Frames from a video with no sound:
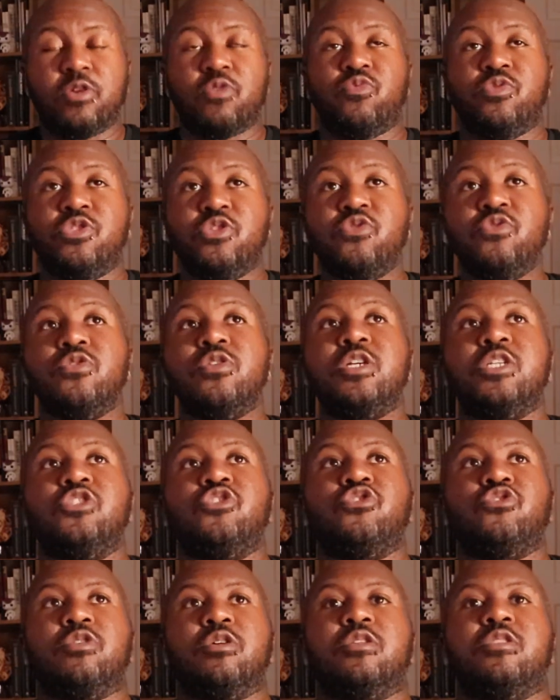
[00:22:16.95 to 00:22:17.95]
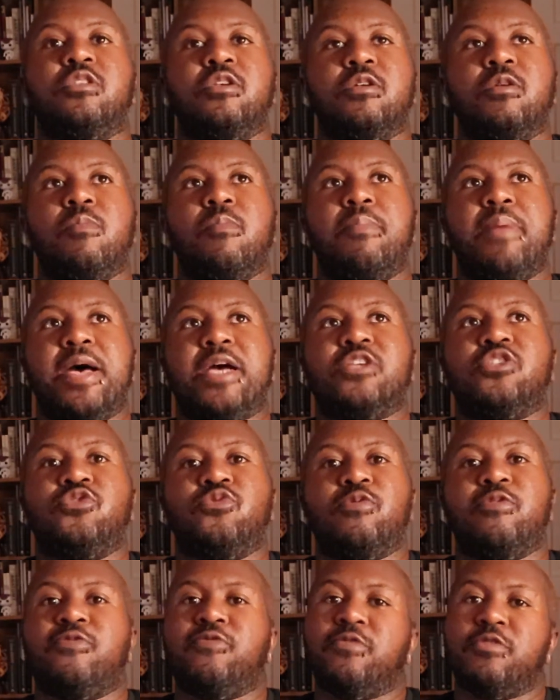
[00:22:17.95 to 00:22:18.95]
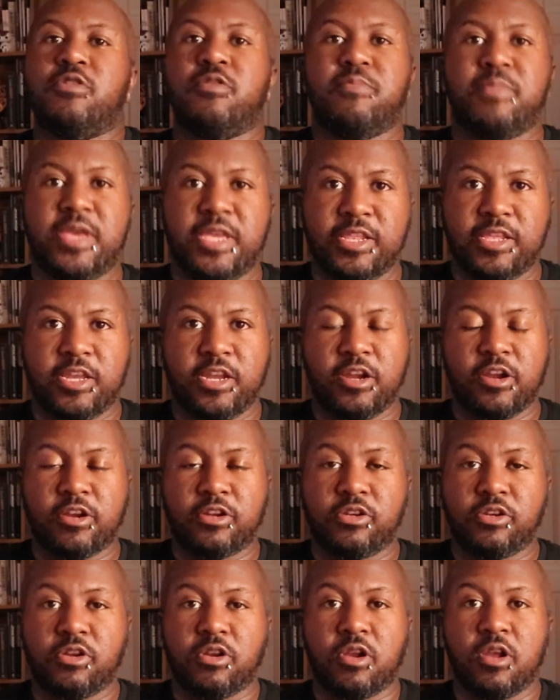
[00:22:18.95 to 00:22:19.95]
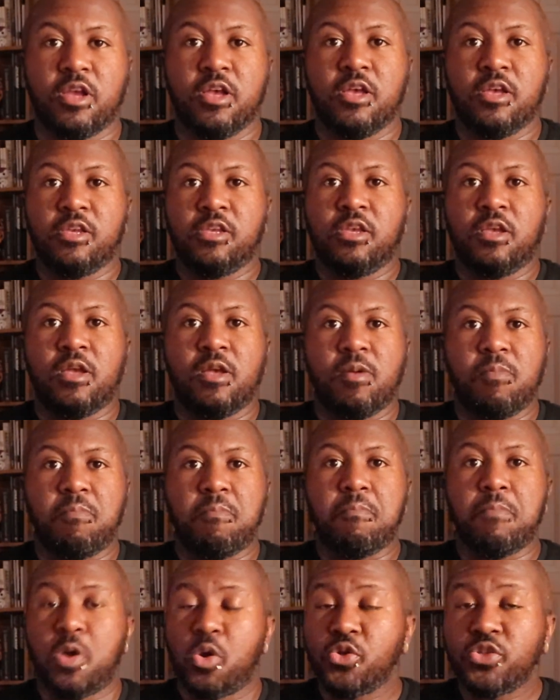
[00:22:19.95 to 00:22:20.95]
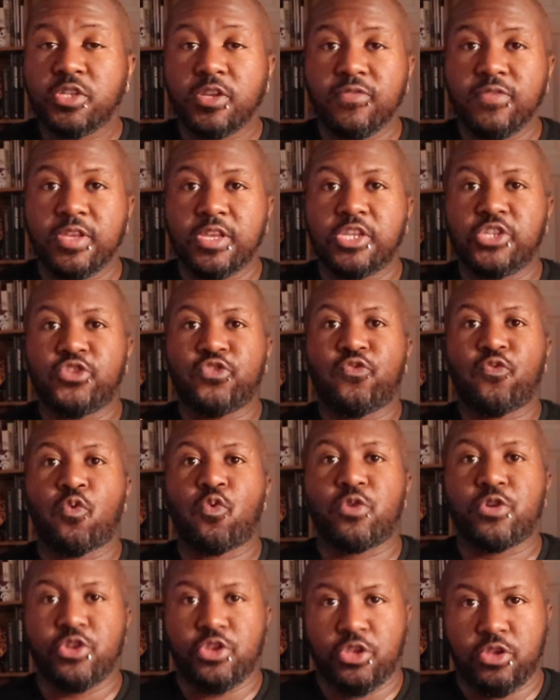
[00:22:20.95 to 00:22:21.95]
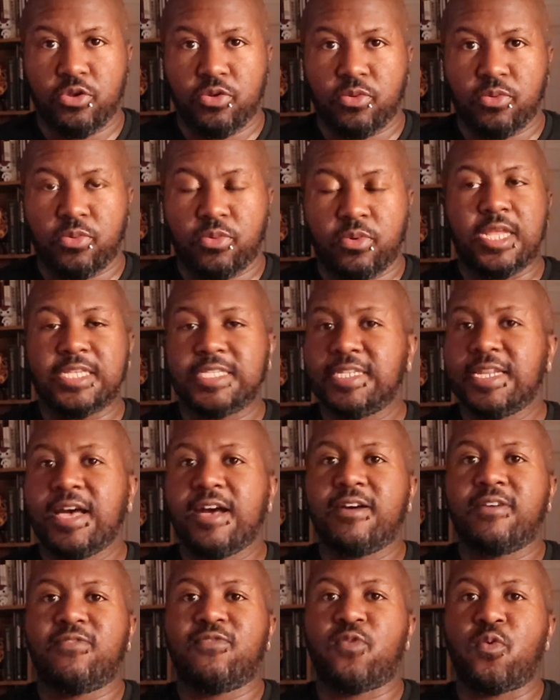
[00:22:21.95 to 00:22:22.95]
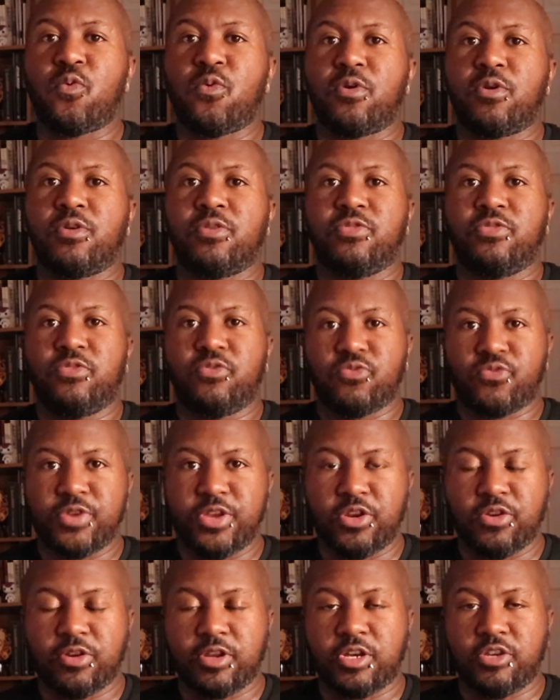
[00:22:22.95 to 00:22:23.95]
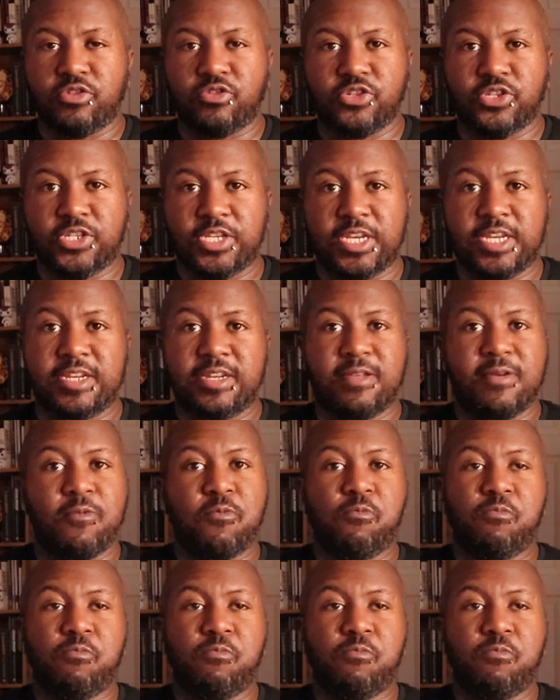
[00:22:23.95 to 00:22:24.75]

When you construct the backstory for your main character, most of it is for you. It's not for the reader to understand.